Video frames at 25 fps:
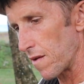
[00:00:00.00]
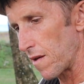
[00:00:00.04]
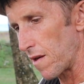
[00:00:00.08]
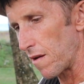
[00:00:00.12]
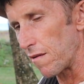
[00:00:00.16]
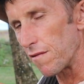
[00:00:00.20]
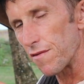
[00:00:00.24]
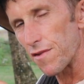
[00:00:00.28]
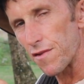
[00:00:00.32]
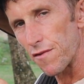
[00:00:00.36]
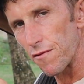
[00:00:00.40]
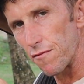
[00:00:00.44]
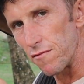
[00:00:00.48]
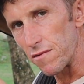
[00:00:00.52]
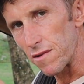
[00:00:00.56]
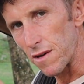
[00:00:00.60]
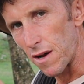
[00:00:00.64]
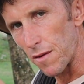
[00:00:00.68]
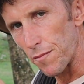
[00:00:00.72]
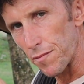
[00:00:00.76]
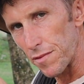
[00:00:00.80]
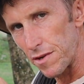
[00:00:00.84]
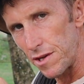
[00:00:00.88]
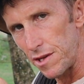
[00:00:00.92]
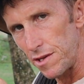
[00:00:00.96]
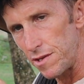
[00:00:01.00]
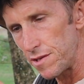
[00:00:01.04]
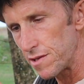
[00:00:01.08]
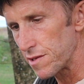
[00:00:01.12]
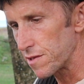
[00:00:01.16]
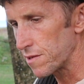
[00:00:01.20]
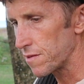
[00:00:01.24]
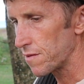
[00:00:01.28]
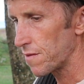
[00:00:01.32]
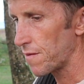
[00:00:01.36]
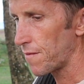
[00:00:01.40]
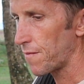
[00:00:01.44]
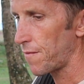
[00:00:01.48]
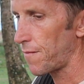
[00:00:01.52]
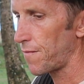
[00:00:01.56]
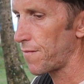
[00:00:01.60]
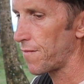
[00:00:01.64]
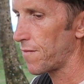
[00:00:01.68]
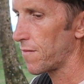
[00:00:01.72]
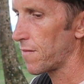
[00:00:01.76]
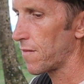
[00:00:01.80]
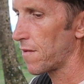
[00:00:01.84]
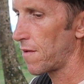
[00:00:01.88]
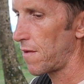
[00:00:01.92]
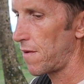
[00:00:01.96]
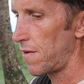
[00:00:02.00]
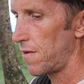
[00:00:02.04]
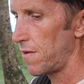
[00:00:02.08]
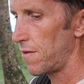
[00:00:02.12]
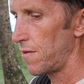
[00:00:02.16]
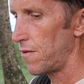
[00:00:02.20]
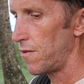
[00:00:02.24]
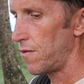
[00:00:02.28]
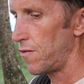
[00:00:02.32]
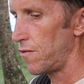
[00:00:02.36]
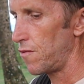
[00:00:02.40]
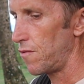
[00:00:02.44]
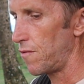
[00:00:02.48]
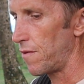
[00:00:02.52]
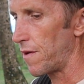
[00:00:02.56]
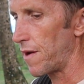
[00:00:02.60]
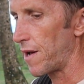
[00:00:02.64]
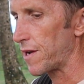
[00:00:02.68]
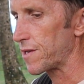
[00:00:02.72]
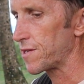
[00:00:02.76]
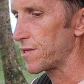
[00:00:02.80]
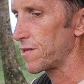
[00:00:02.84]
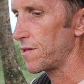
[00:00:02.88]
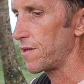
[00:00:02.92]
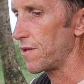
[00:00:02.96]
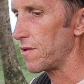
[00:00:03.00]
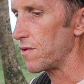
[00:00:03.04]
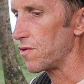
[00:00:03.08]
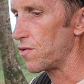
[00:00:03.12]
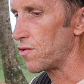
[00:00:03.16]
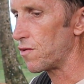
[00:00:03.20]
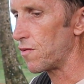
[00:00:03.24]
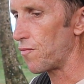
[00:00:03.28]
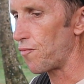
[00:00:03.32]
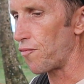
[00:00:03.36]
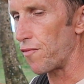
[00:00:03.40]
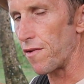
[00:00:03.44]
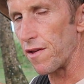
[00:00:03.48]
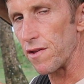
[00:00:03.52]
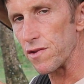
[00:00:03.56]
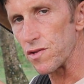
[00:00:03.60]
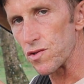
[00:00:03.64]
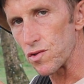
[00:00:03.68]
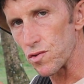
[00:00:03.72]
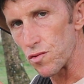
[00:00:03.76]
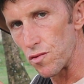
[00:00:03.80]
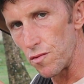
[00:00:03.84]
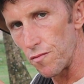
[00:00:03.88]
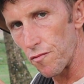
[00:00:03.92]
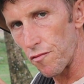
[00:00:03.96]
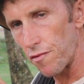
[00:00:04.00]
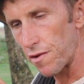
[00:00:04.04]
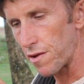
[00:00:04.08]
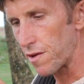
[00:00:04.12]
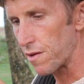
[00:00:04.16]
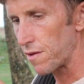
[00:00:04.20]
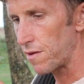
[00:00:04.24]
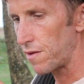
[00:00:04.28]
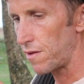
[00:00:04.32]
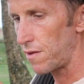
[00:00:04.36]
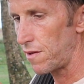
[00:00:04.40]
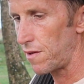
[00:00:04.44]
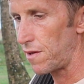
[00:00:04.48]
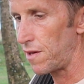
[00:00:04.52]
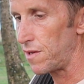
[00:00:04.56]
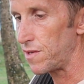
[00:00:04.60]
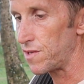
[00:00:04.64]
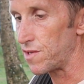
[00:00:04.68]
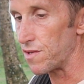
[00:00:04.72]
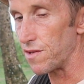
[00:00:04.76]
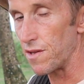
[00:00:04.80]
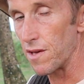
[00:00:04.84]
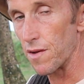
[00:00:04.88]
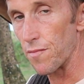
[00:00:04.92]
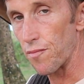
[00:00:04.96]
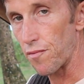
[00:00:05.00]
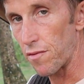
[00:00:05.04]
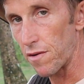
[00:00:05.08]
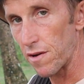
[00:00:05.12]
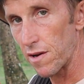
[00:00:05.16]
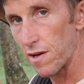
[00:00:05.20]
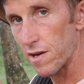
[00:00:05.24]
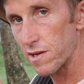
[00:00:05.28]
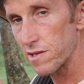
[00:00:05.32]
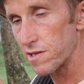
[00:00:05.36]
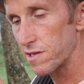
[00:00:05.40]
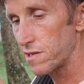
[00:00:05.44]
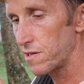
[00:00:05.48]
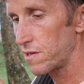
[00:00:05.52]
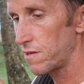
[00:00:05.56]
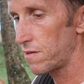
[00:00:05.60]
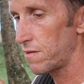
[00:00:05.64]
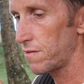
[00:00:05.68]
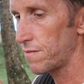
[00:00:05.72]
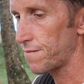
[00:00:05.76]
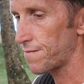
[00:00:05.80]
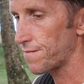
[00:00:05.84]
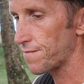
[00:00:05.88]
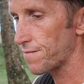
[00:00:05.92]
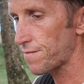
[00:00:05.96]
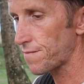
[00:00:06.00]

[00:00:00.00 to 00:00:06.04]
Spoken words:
health food companies who are actually incorporating turmeric into their products now.